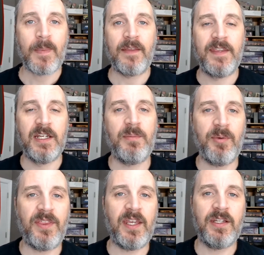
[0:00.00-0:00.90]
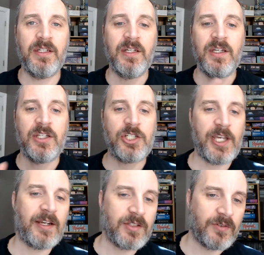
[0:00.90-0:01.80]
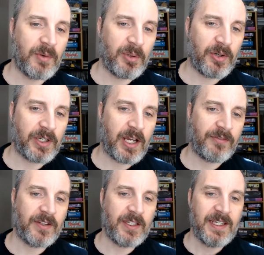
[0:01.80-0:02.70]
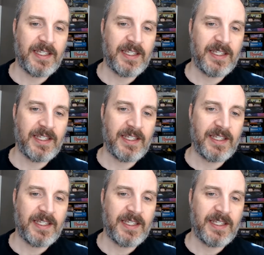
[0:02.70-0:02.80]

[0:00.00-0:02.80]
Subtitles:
The Enemy Within, Shadows over Bogenhofen,